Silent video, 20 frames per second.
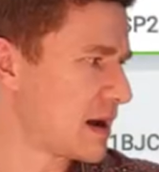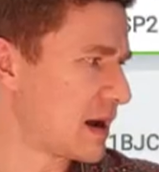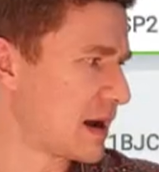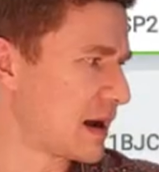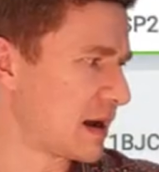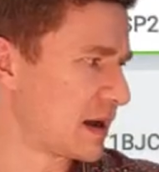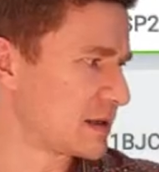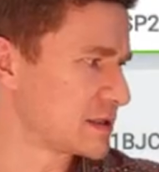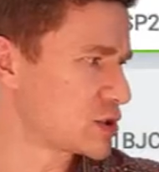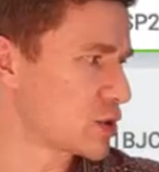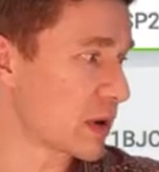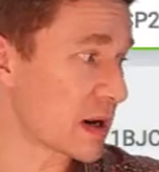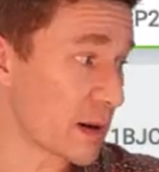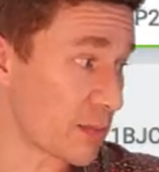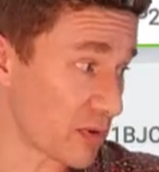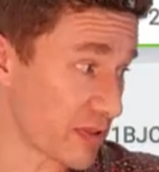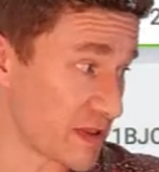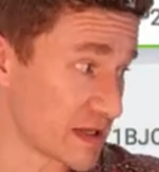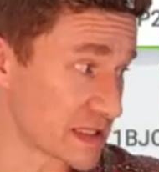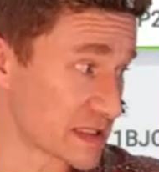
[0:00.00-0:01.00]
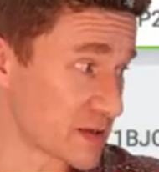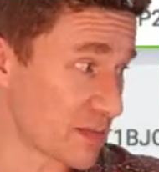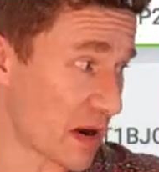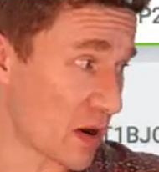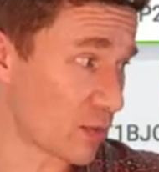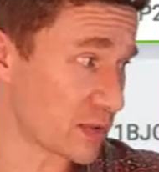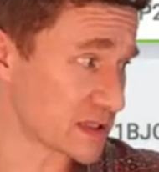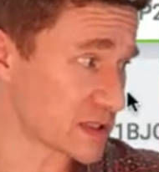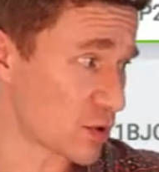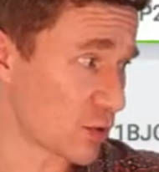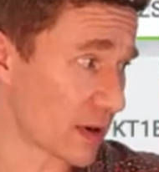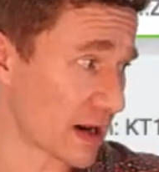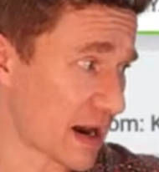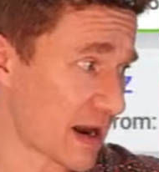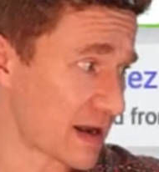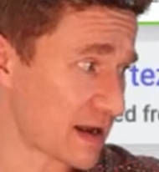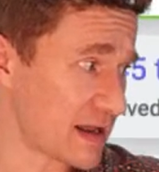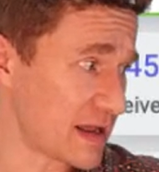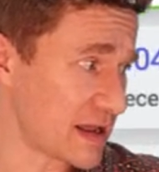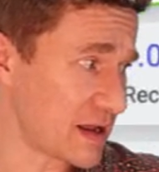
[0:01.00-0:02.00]
Uh, so a couple things about what's going
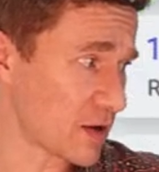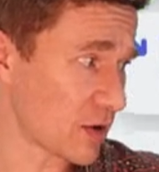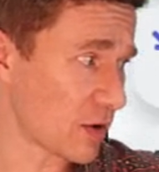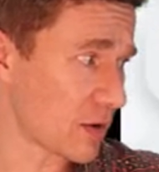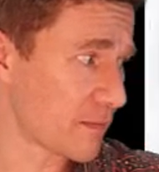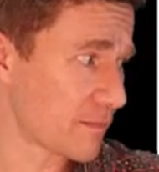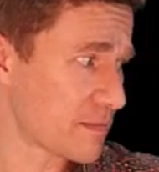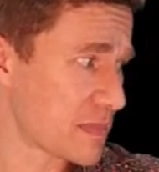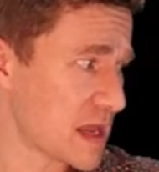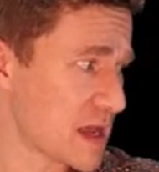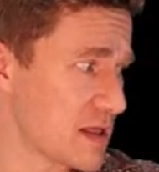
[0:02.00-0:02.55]
on here.